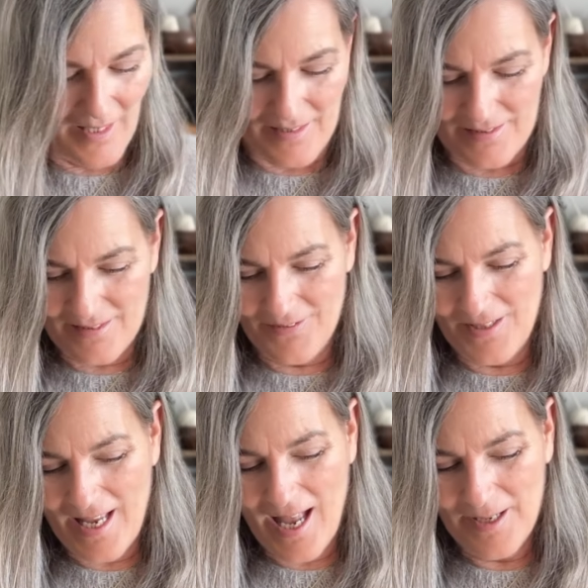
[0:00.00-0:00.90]
So
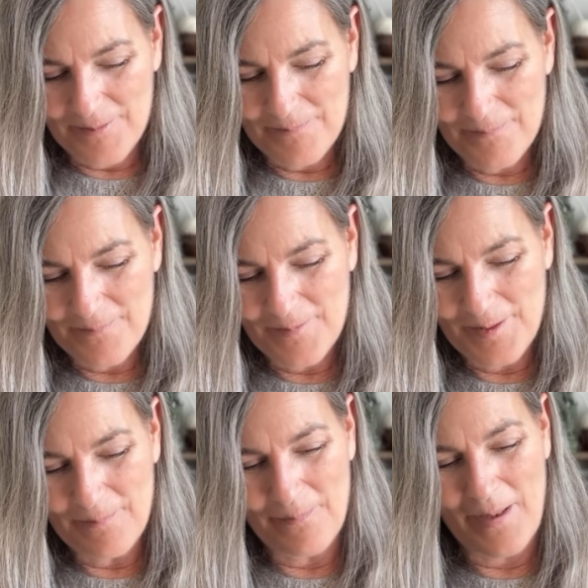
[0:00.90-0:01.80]
yeah,
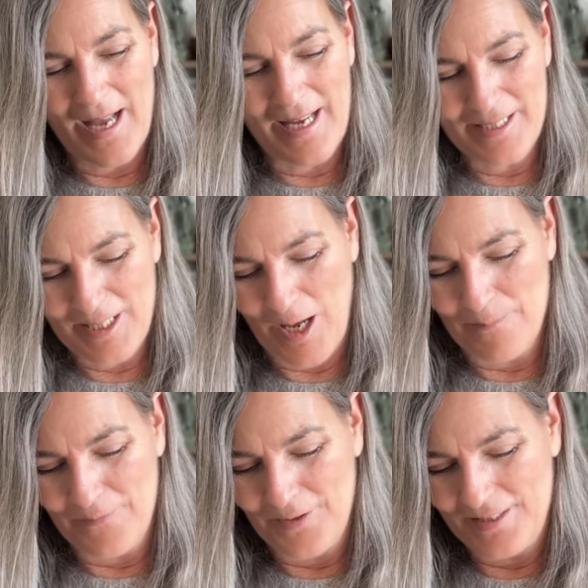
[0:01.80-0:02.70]
my
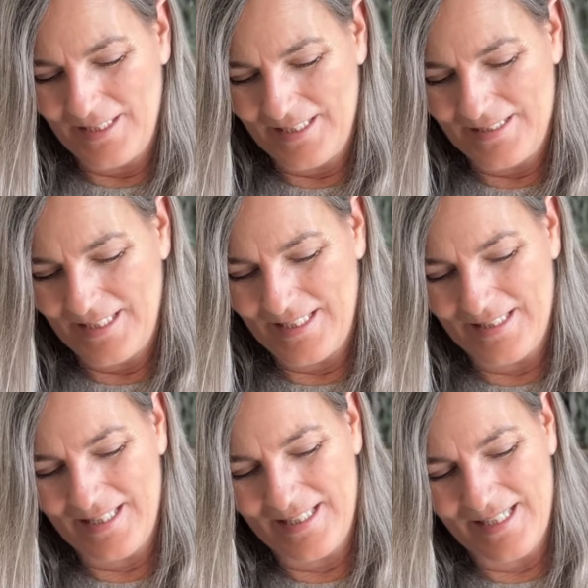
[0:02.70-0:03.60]
comfort
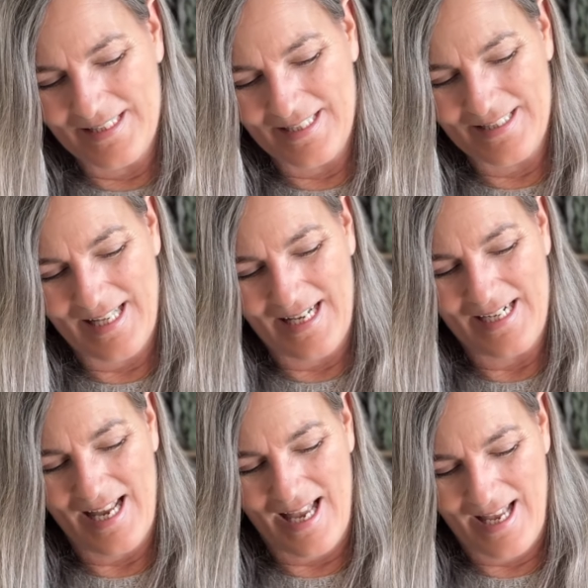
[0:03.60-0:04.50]
knitting, the knitting
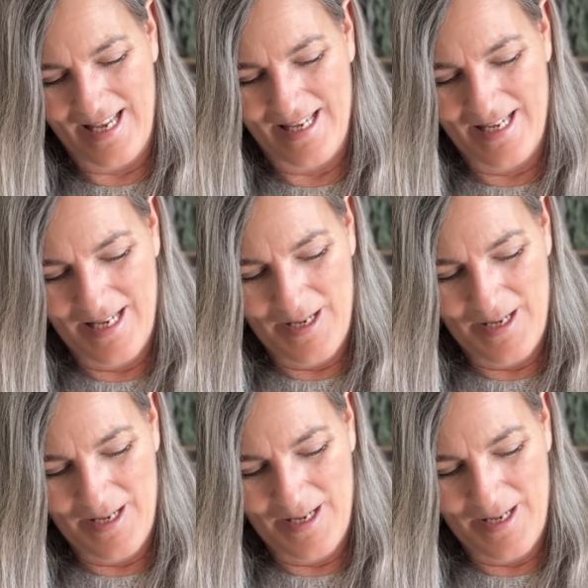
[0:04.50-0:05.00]
that I'm